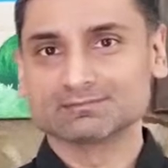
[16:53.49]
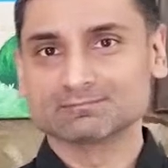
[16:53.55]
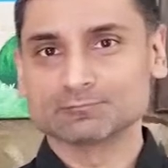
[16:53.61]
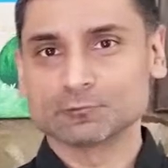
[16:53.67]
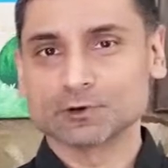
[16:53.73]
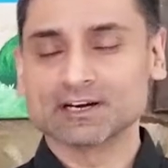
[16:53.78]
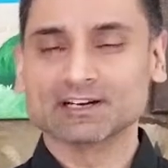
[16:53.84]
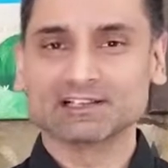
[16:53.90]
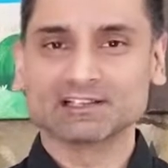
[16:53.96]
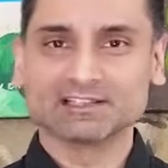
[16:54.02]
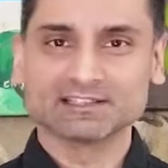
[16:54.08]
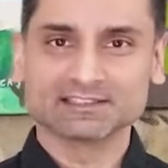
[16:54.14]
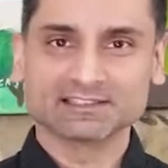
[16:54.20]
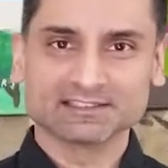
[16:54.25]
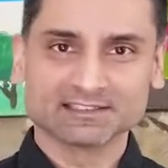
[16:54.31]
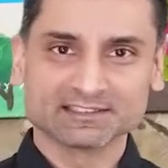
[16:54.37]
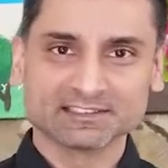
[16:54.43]
right
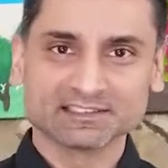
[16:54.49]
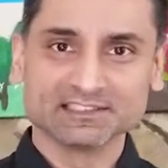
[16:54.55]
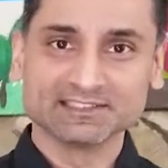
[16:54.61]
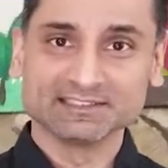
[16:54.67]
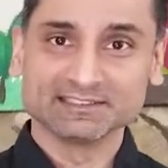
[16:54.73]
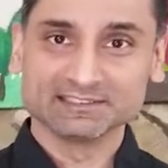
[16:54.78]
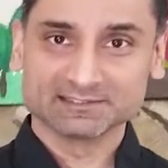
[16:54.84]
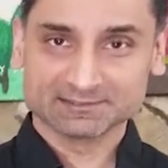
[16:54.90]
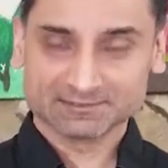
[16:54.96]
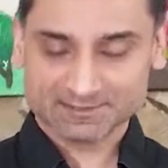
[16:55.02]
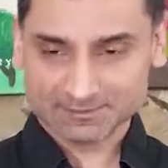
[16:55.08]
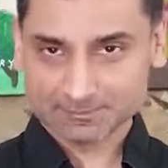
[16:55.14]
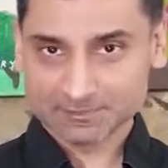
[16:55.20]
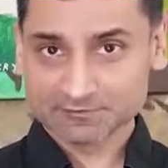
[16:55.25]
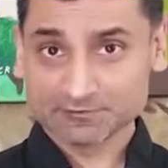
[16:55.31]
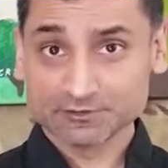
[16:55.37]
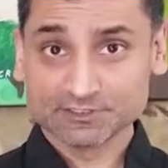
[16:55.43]
click and delete them
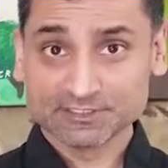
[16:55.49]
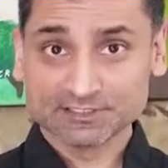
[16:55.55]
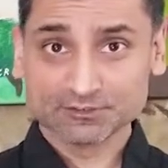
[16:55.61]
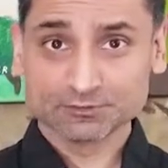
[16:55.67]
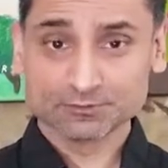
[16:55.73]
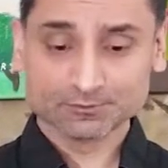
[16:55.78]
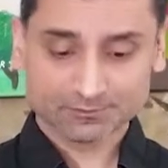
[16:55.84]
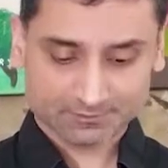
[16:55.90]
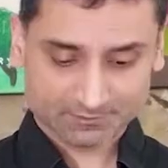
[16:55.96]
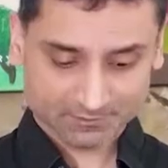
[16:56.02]
if you need to.